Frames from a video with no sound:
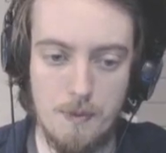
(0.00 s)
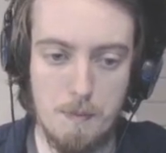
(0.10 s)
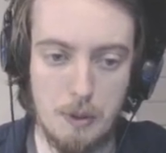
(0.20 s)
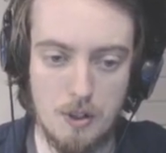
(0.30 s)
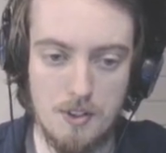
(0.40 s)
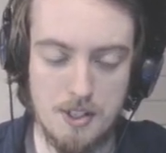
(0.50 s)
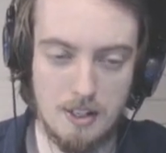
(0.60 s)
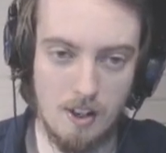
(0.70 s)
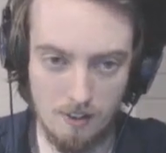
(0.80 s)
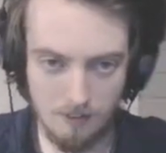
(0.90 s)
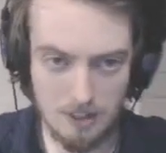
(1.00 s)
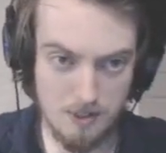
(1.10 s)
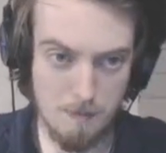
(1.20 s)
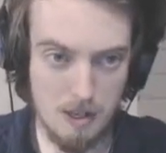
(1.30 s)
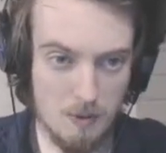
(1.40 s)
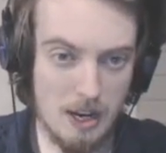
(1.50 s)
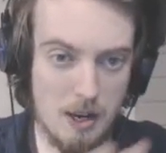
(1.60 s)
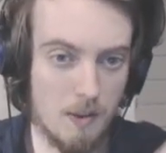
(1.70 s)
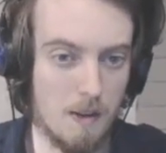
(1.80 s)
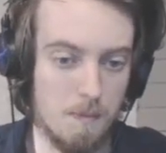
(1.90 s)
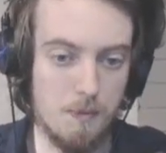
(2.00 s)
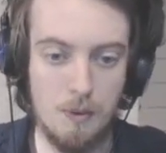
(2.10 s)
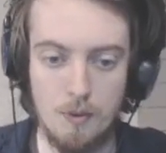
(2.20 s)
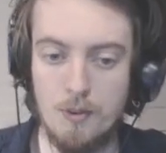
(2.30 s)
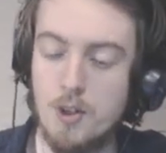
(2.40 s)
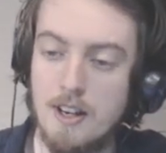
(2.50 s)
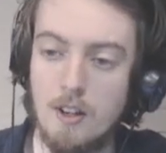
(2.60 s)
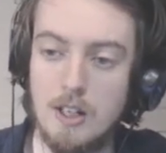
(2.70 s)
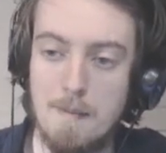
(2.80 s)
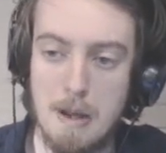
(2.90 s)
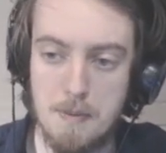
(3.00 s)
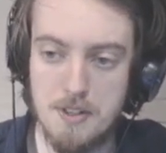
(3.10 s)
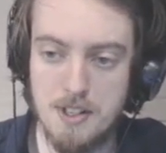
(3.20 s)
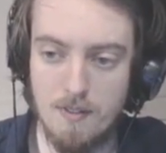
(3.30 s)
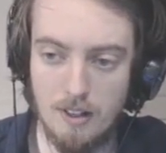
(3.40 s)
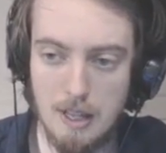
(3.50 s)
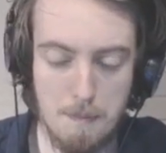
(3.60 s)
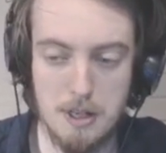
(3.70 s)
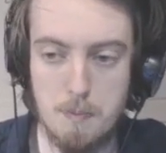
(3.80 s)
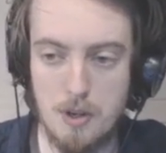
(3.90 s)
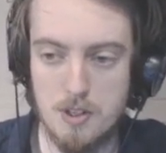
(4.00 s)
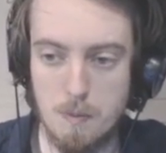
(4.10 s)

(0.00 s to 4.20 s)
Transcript: because it kind of gets in my way when I'm trying to look at maps and stuff like that, but it's personal